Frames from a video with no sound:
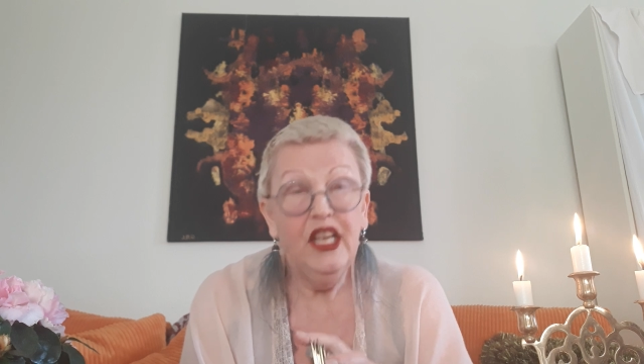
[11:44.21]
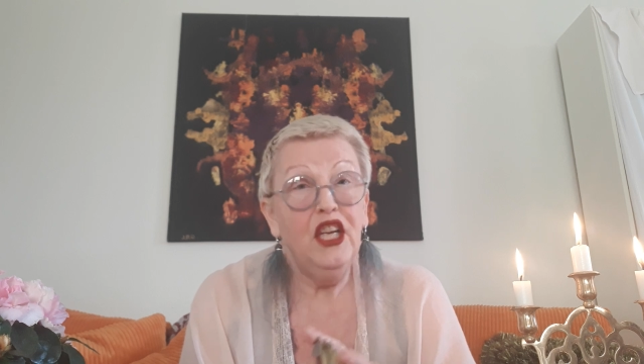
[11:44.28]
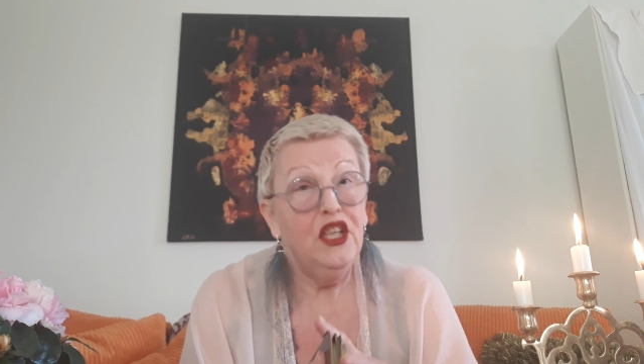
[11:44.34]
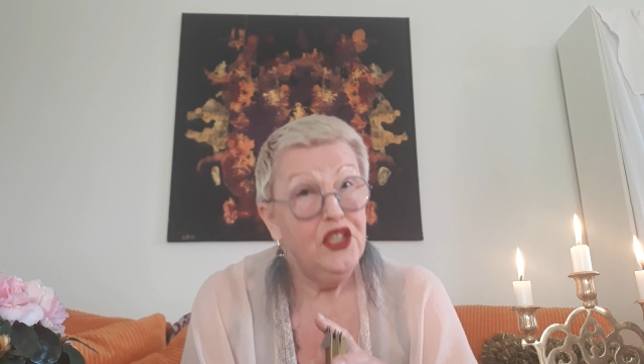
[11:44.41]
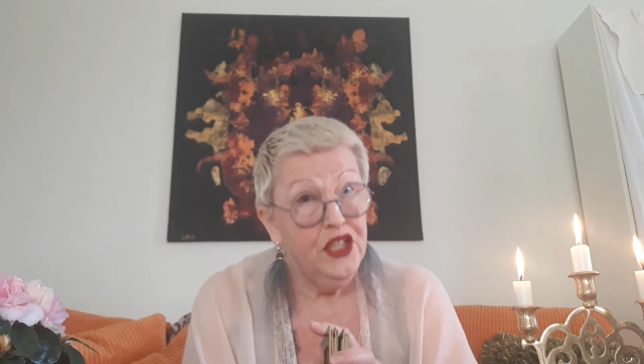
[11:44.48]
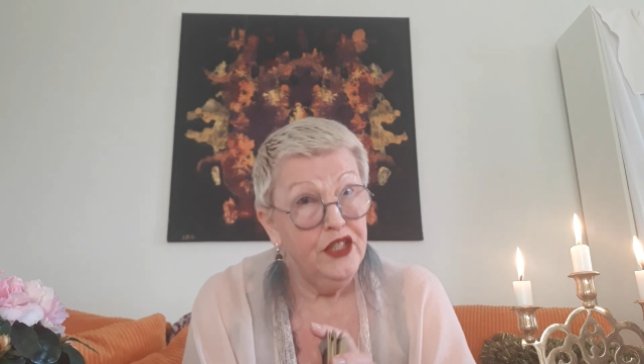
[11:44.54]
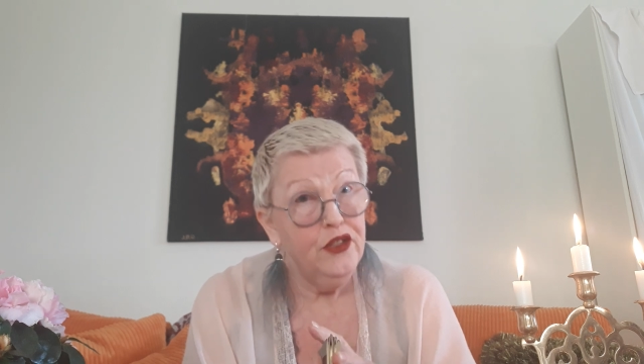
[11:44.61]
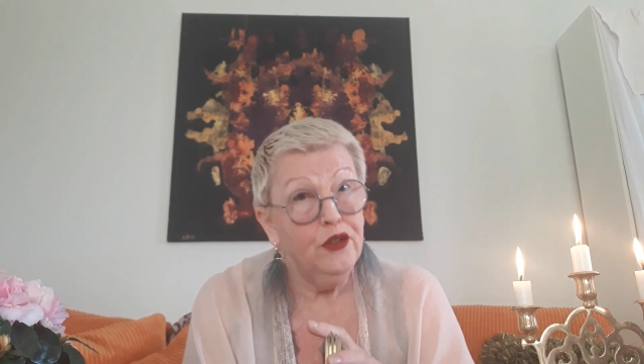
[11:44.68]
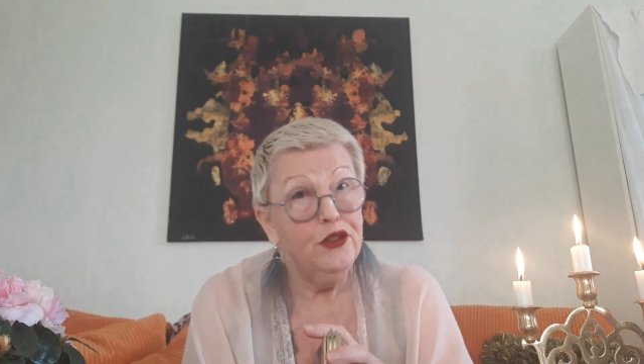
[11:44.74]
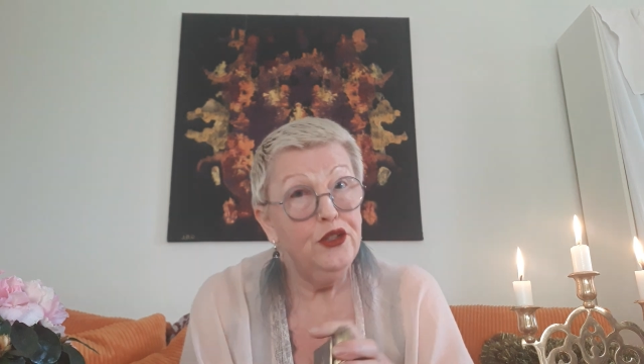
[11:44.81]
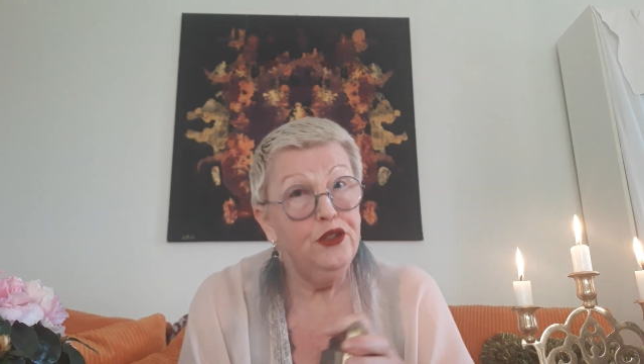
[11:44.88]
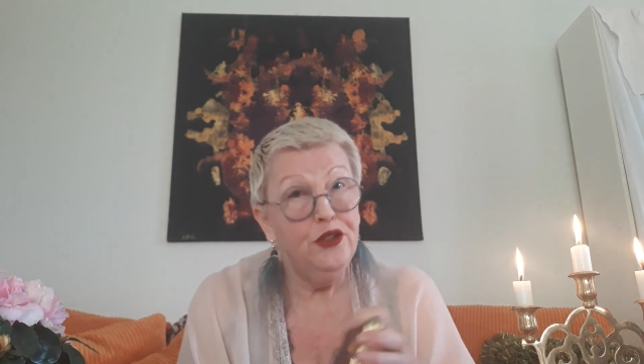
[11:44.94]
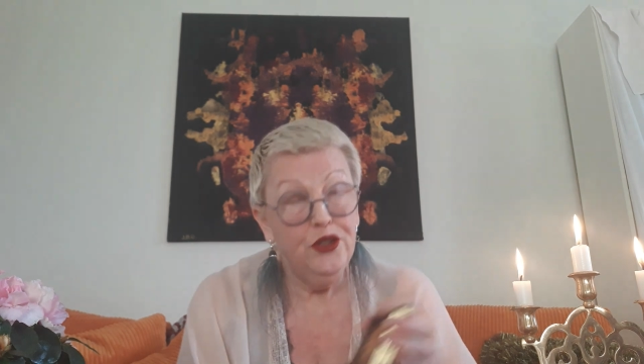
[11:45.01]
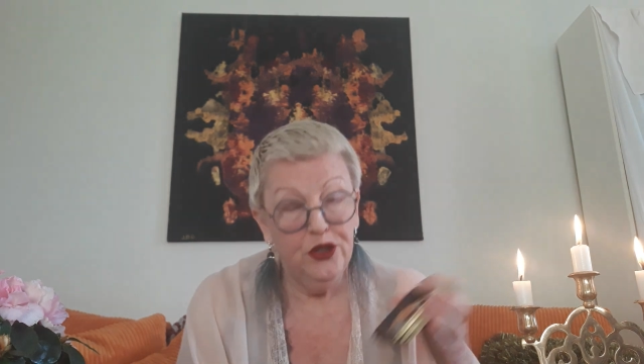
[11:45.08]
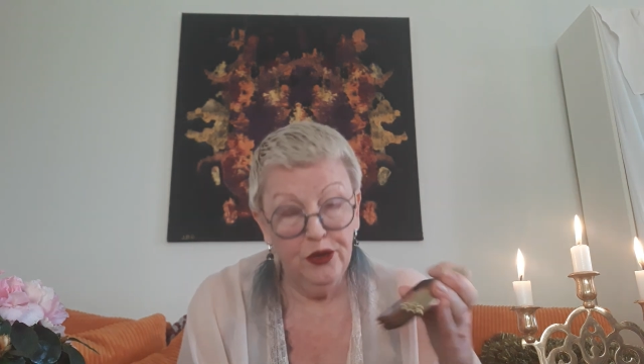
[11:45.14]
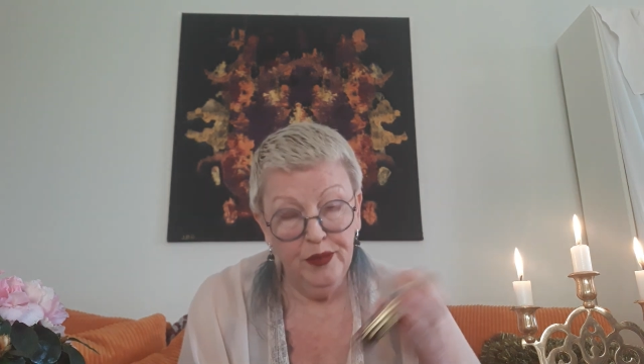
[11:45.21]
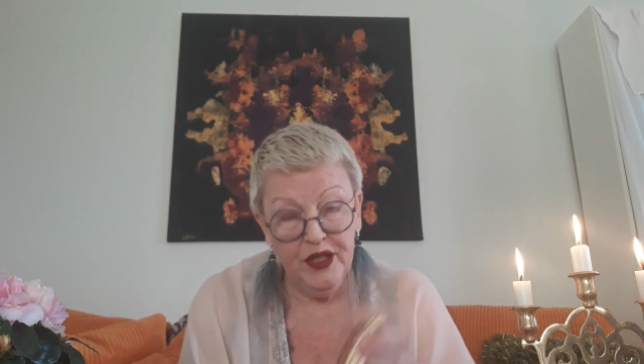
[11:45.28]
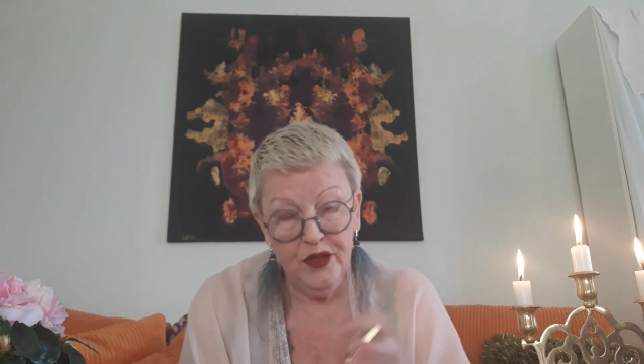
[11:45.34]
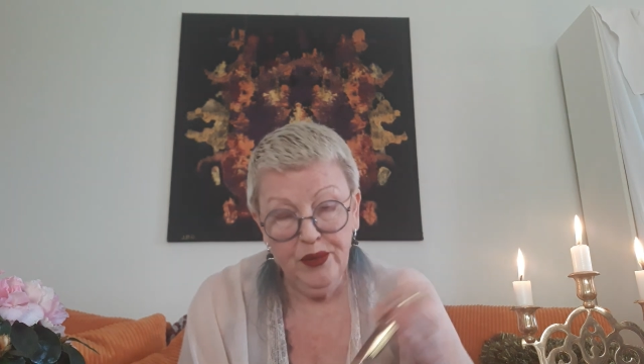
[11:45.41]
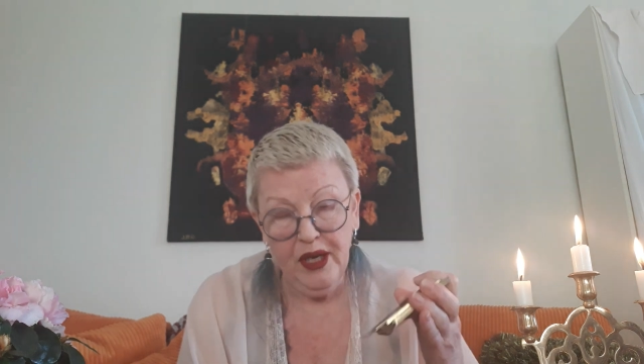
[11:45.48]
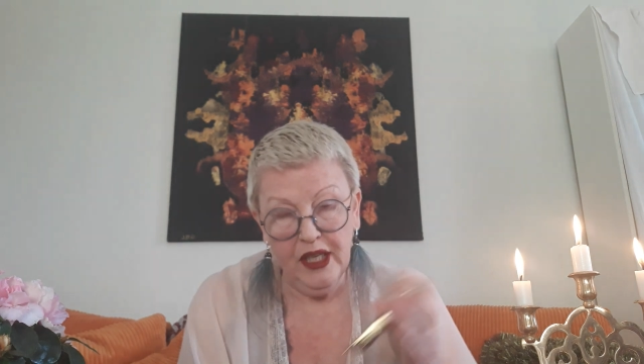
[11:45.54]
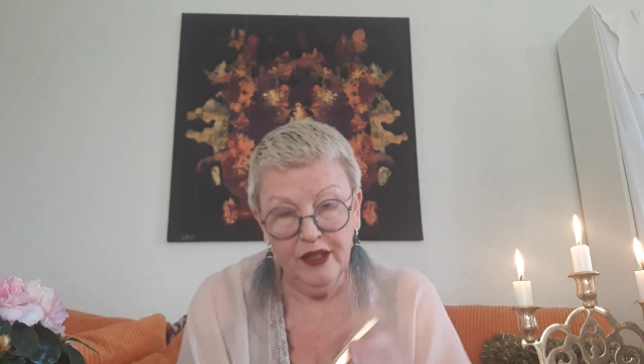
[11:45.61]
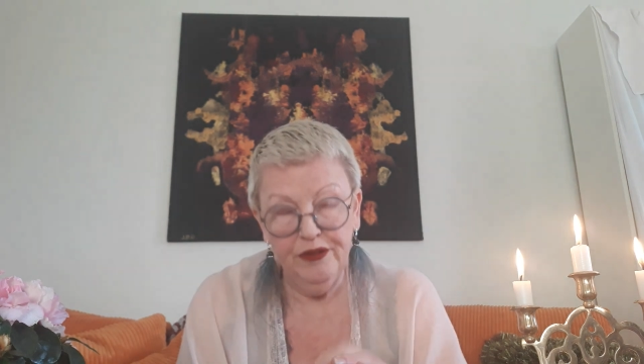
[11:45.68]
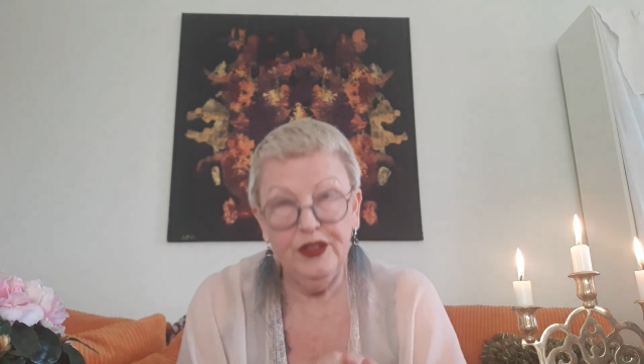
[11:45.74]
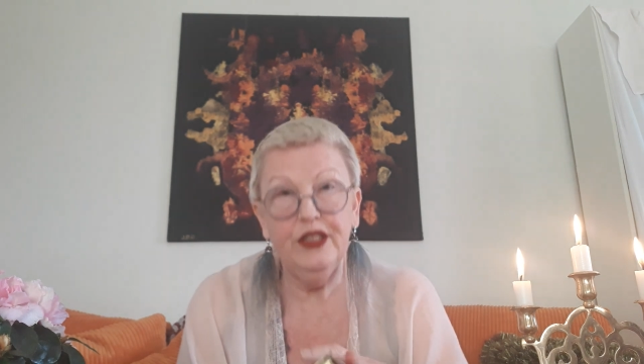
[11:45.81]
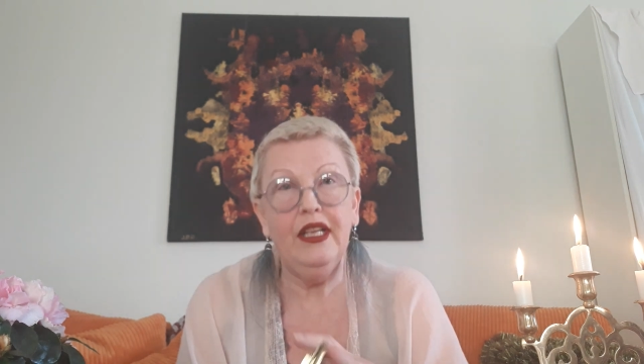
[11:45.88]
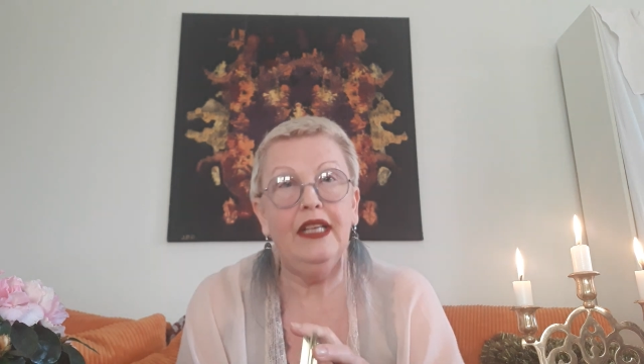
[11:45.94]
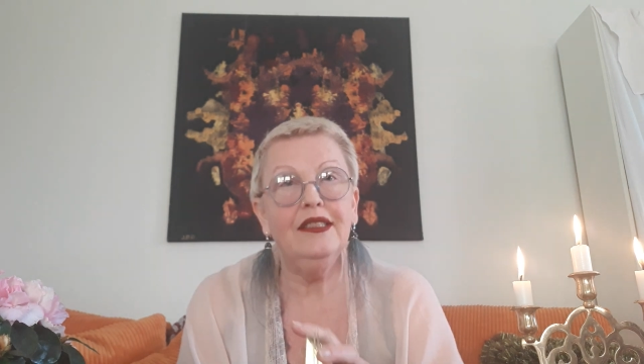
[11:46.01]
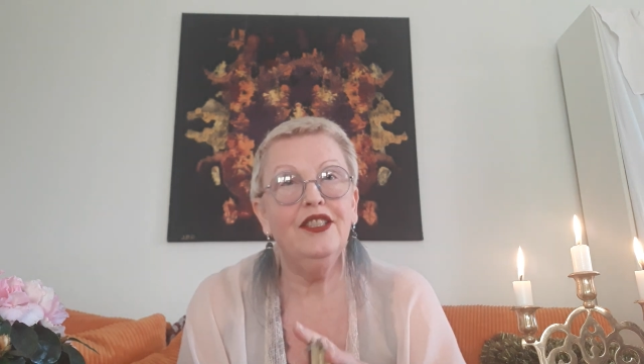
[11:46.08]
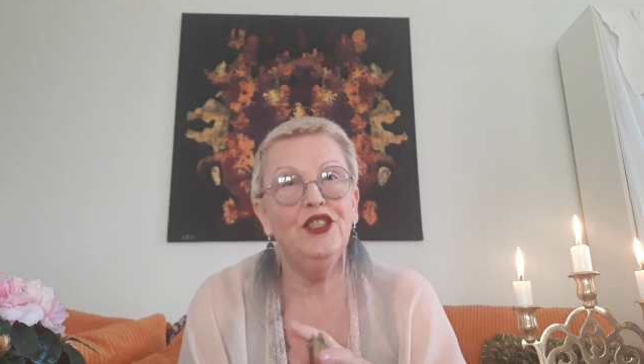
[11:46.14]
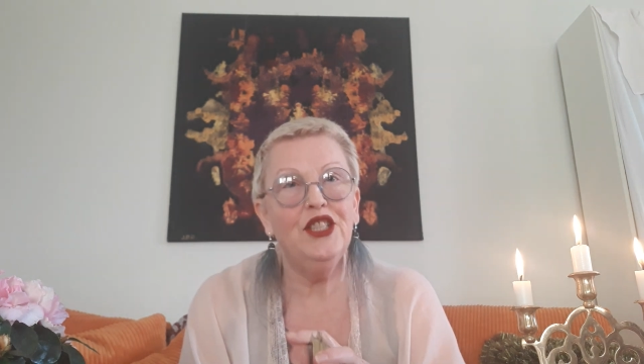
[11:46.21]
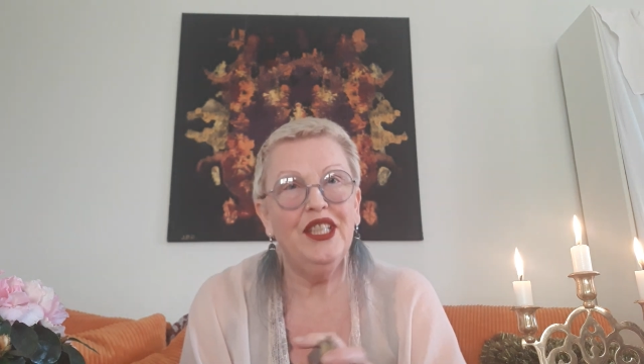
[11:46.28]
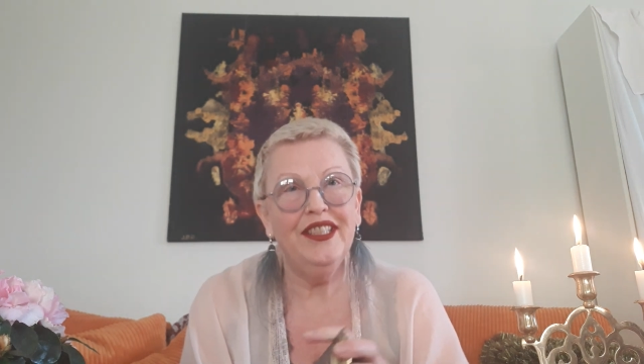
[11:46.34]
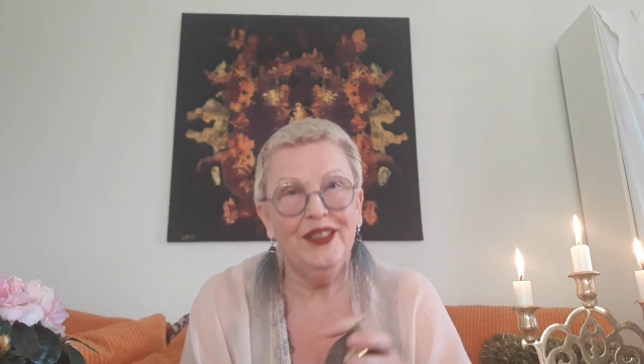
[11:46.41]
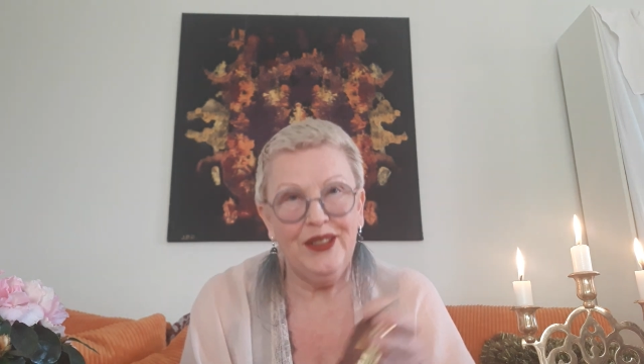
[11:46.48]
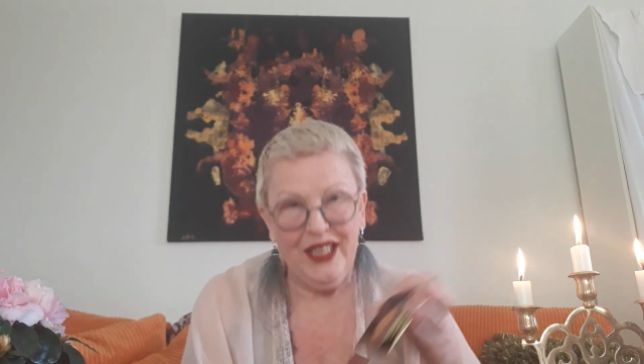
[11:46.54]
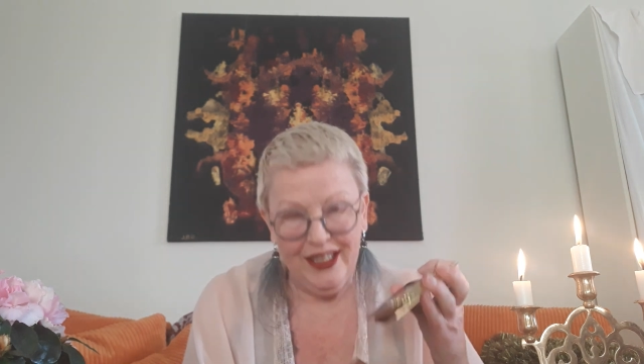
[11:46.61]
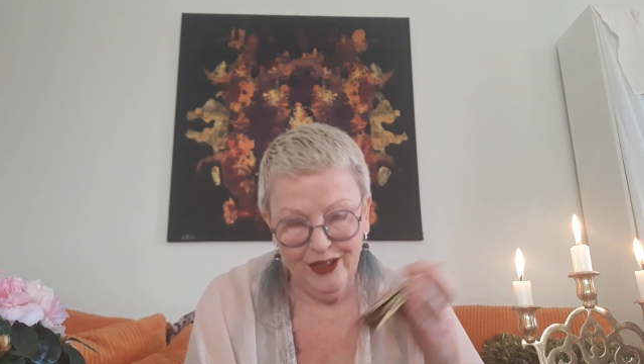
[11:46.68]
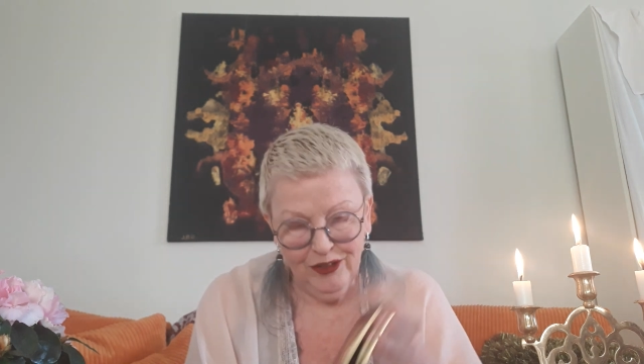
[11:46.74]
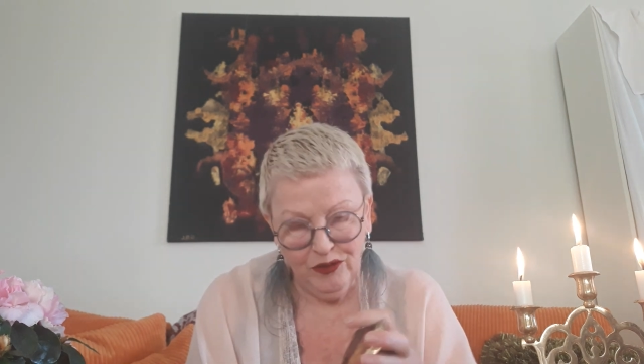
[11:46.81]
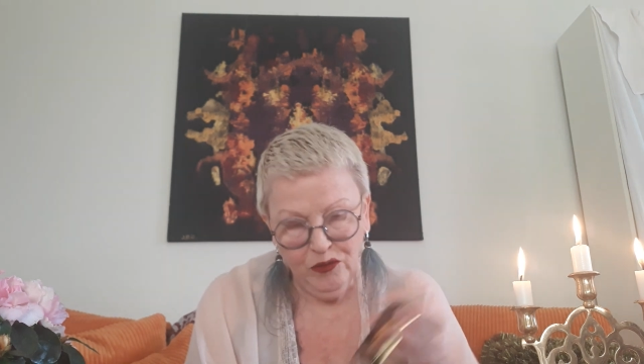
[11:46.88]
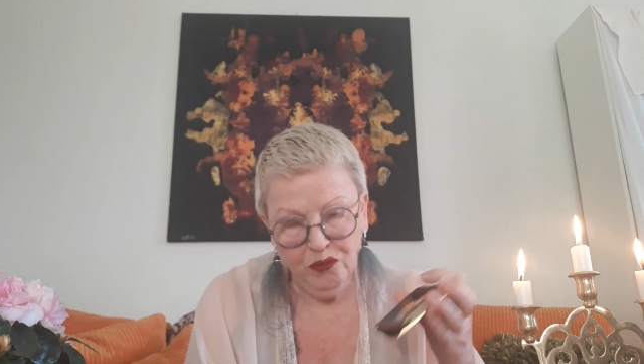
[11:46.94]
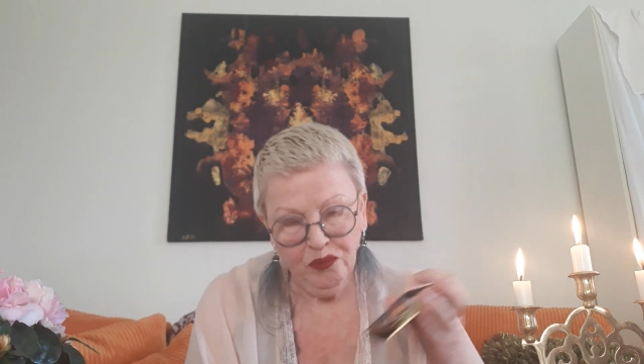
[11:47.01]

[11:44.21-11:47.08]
And she's on YouTube as well, if you'd like to check her out.